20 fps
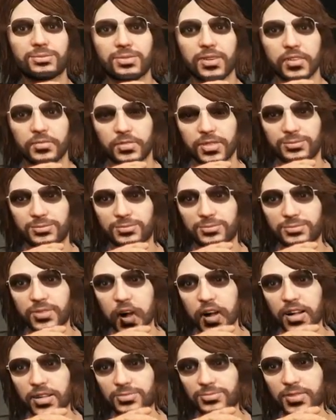
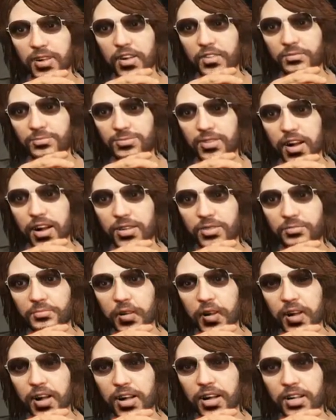teleconference here.